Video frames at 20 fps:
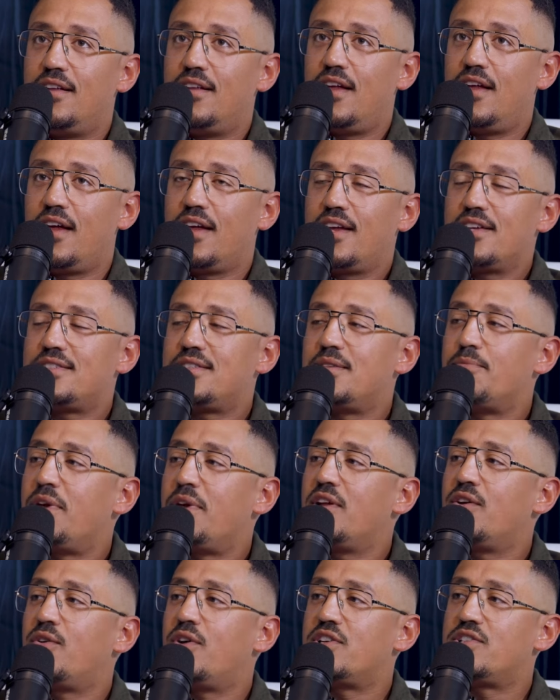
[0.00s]
I guess the
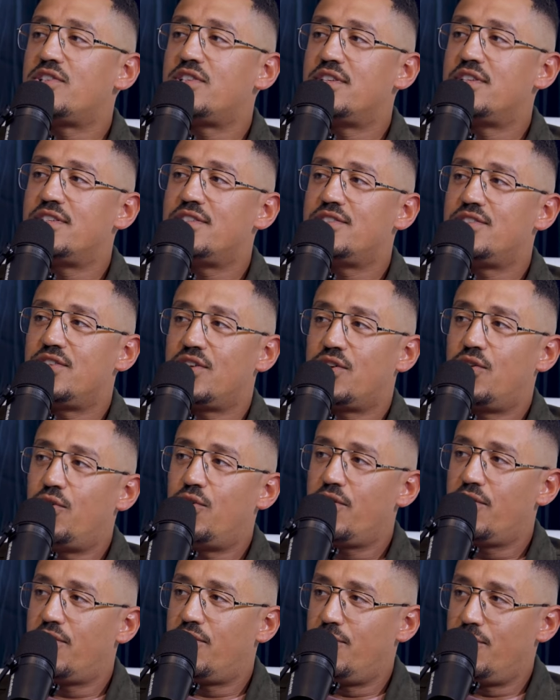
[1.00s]
main question is, you're
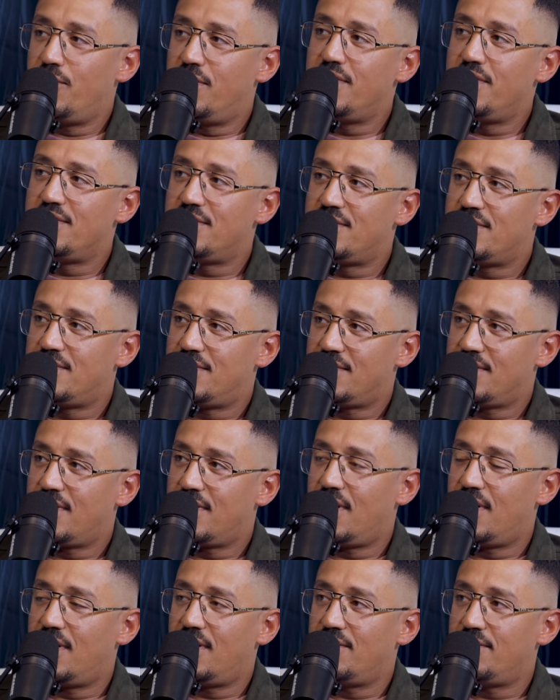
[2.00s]
going through these
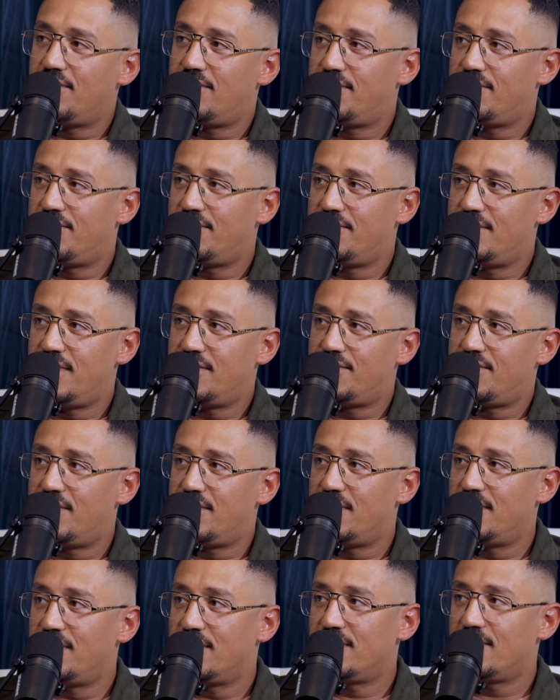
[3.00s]
kind of
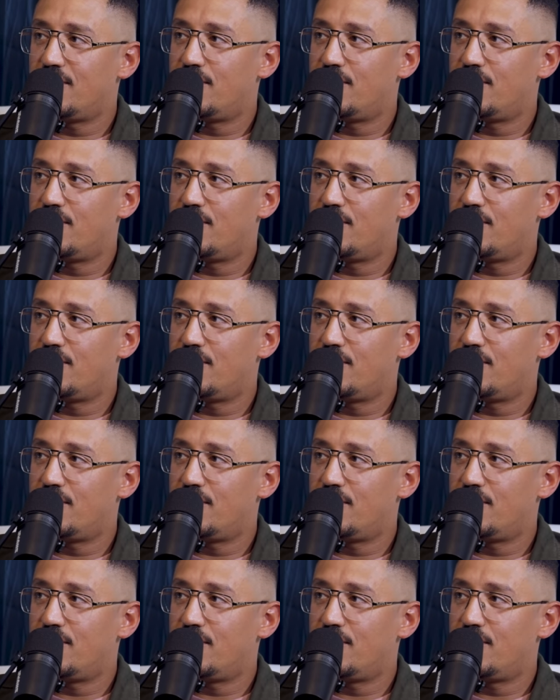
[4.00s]
different